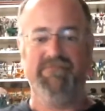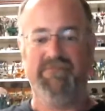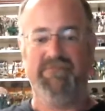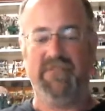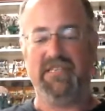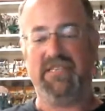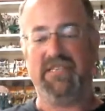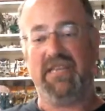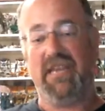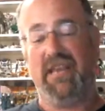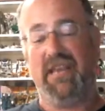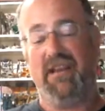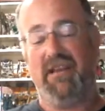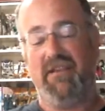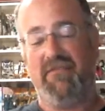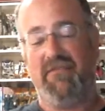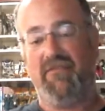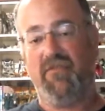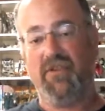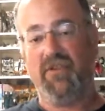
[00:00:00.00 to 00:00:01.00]
Once again,
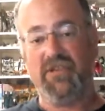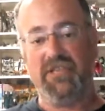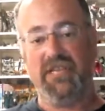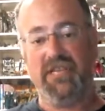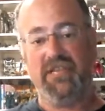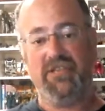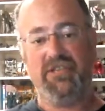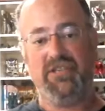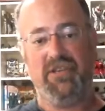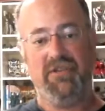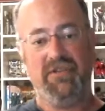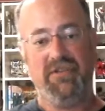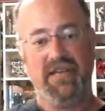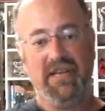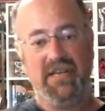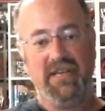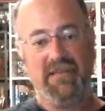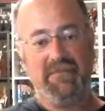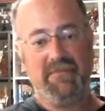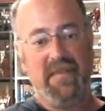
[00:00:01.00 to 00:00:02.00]
unfortunately, the show did
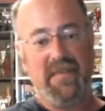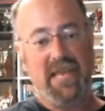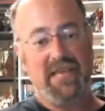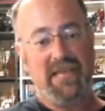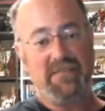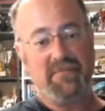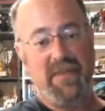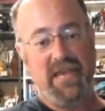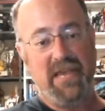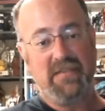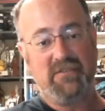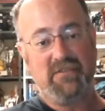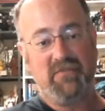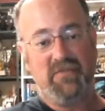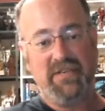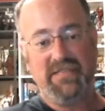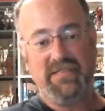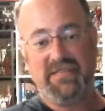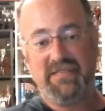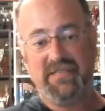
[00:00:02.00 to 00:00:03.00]
not last past
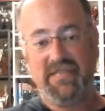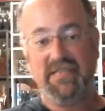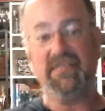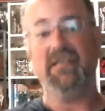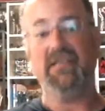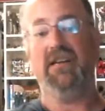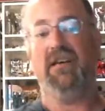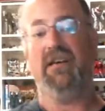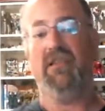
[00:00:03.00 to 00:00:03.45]
one season.